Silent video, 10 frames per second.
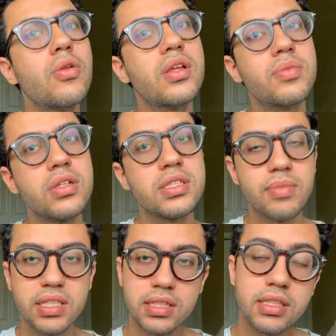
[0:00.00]
liberalism
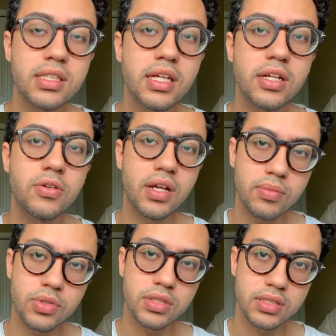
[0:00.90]
has yielded
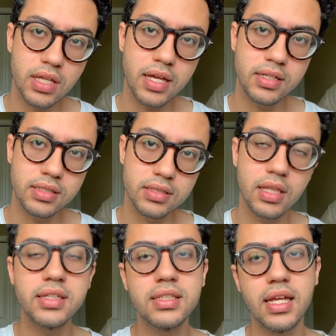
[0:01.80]
incredible societies
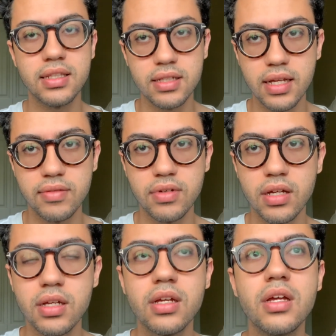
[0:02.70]
like Scandinavia,
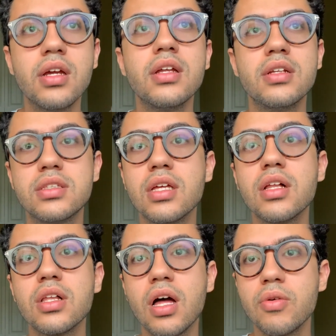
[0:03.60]
there's still
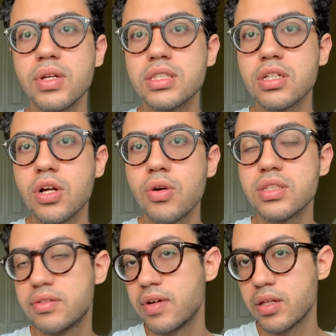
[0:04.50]
a lot of ways to go in
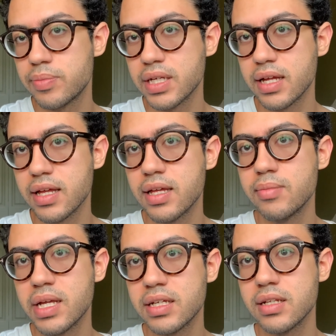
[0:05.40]
developing it and
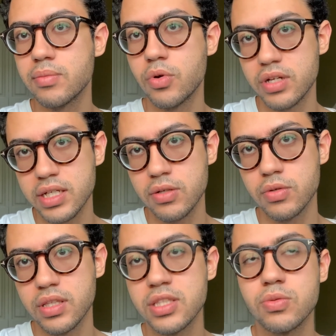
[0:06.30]
making it more
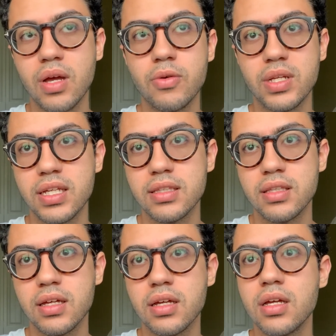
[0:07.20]
equal. That's why we need
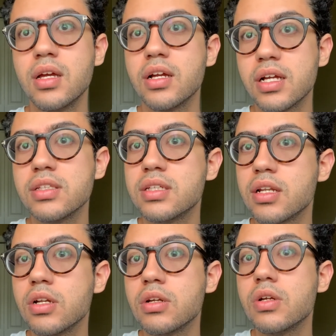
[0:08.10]
to
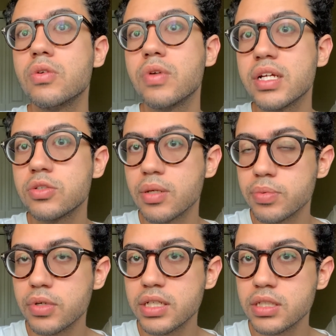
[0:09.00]
consider race
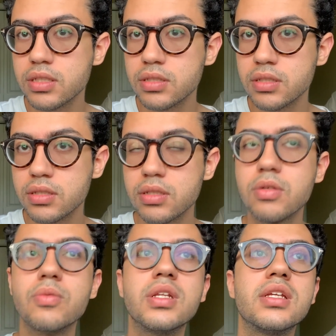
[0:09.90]
reparations.
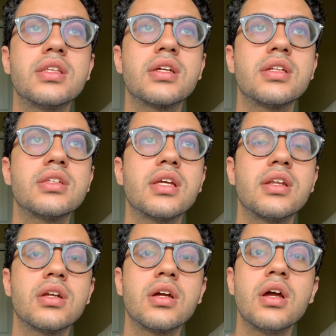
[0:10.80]
We need to
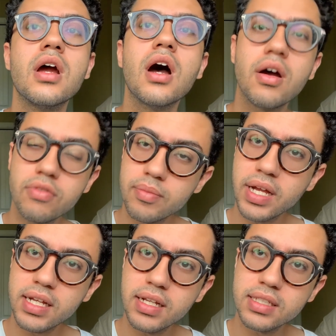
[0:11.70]
consider other
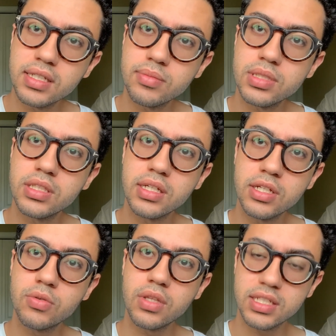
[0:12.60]
mechanisms to
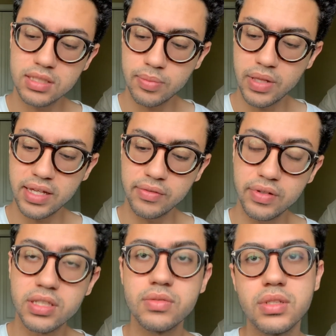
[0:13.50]
equalize the playing
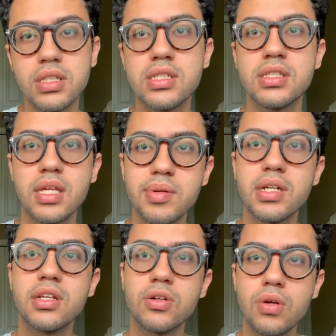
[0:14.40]
fields for the systemic
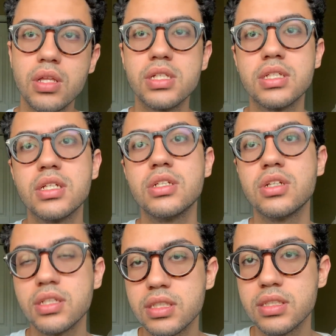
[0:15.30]
inequalities and
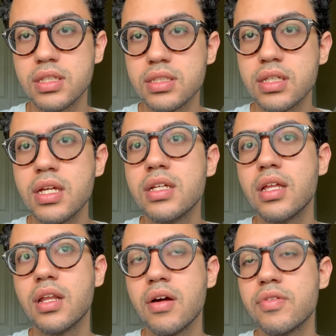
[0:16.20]
injustices
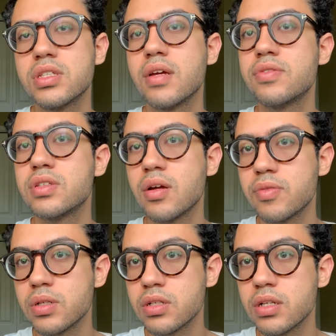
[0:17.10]
that others have
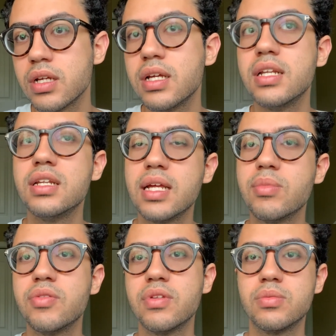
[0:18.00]
suffered in the name
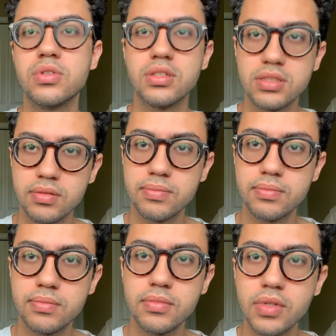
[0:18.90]
of liberalism.
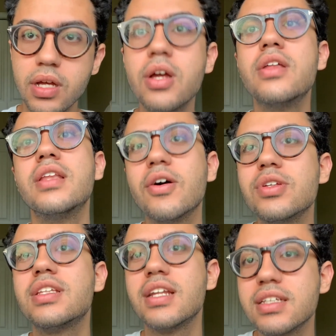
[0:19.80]
That
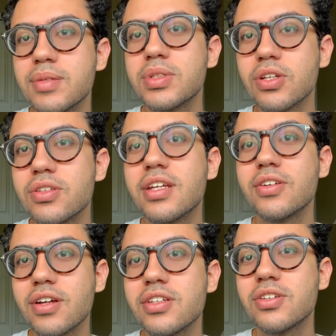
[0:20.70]
was today's episode. Thank
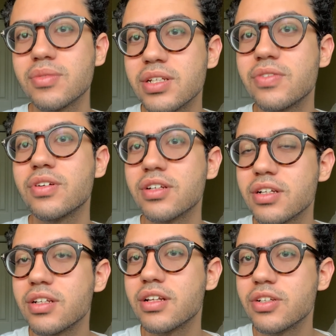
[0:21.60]
you guys so much
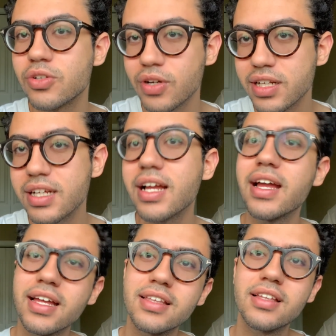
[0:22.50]
for joining,
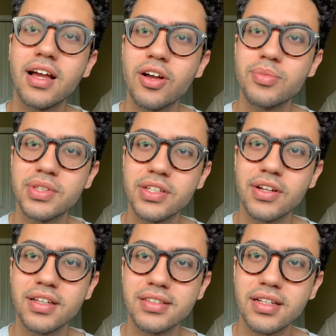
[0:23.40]
and I hope to see you
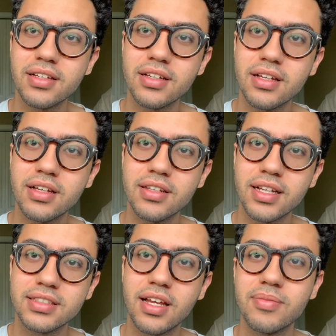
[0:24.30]
guys
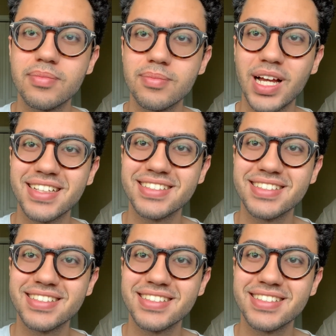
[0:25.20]
next time. Bye.